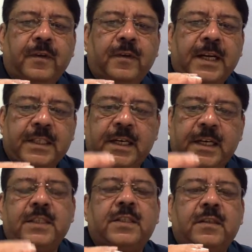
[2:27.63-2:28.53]

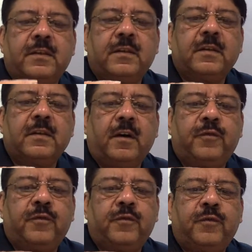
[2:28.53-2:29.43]
residence of
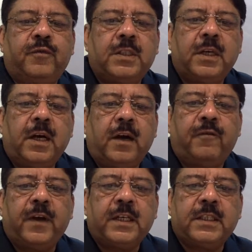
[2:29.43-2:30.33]
tourist
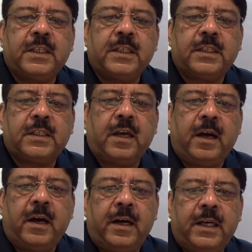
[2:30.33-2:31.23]
affects his or
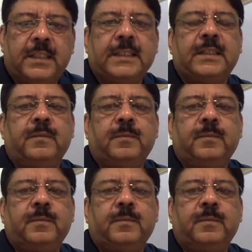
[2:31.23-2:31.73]
her decision.